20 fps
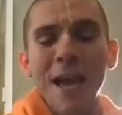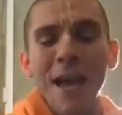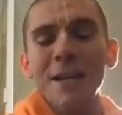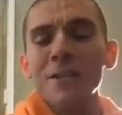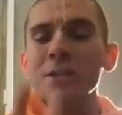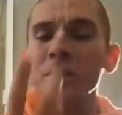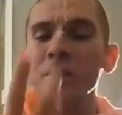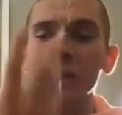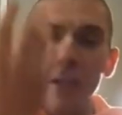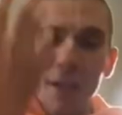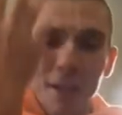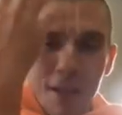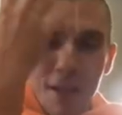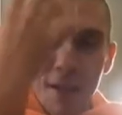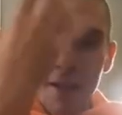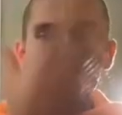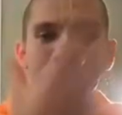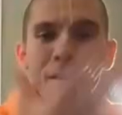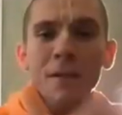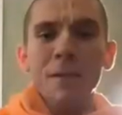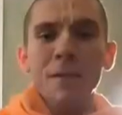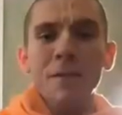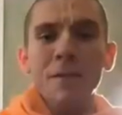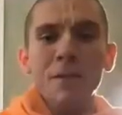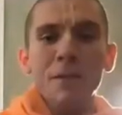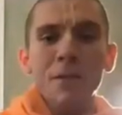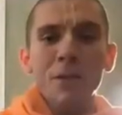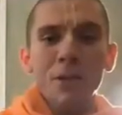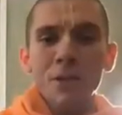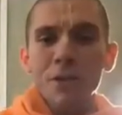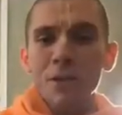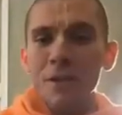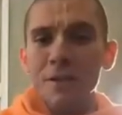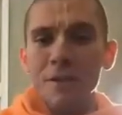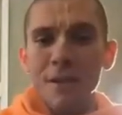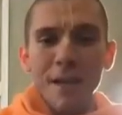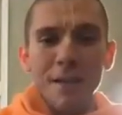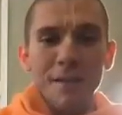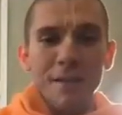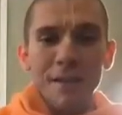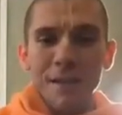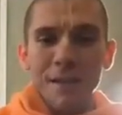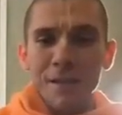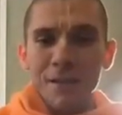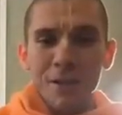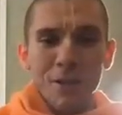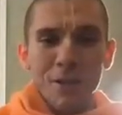Externally, you're just like this.